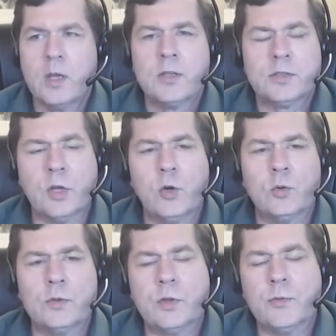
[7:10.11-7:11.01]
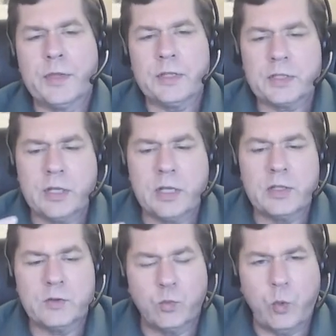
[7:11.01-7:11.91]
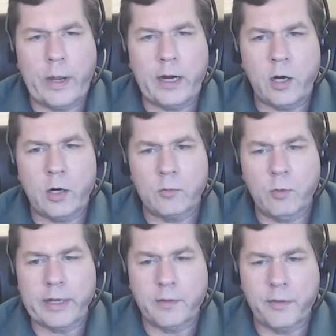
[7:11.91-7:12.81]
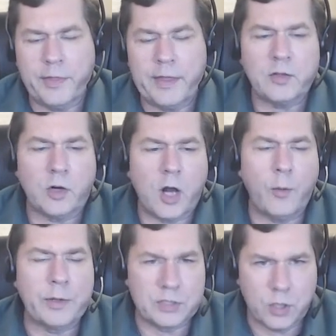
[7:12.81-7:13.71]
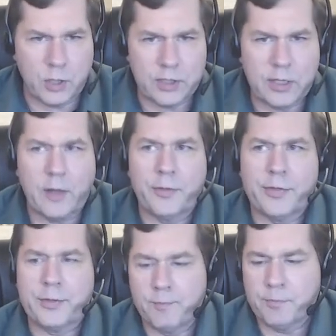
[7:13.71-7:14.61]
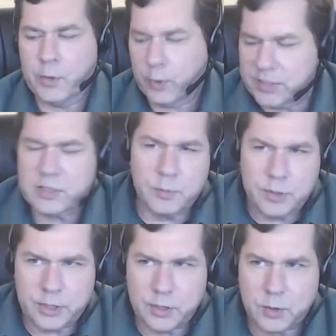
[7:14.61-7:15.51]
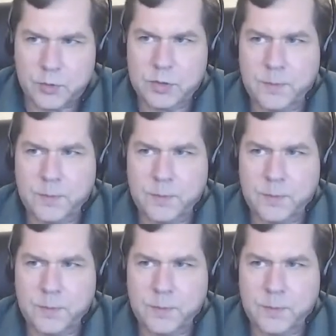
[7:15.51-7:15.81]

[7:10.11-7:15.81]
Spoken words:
So this is where things aren't always good. Now, there is some good news.